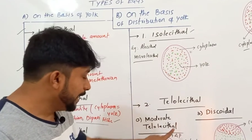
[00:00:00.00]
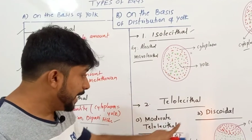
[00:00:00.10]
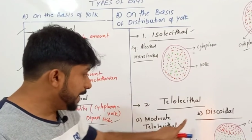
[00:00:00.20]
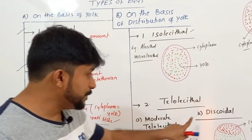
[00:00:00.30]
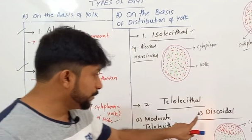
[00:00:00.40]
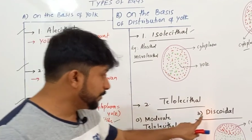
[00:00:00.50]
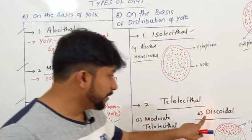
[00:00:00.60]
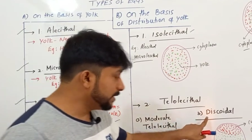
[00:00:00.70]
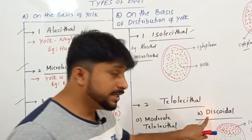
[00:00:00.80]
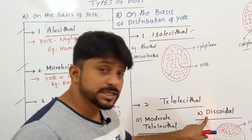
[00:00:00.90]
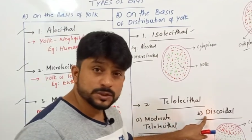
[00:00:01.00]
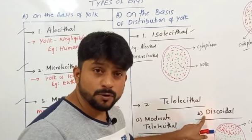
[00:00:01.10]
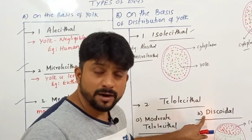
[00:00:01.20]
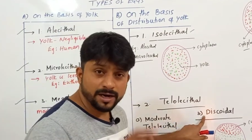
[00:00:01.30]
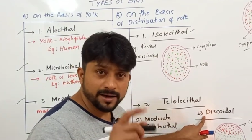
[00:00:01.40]
and your
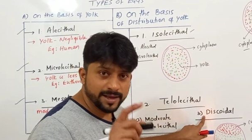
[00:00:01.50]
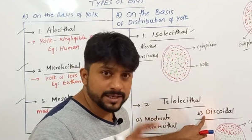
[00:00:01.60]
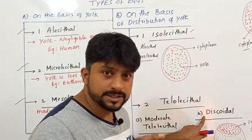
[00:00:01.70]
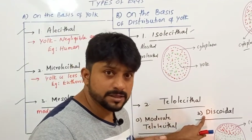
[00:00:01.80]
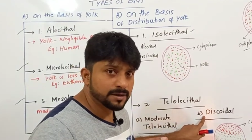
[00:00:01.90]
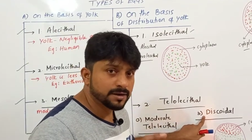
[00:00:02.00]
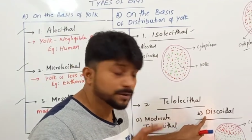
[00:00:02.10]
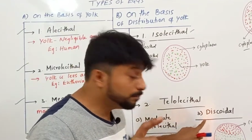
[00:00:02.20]
discoidal eggs are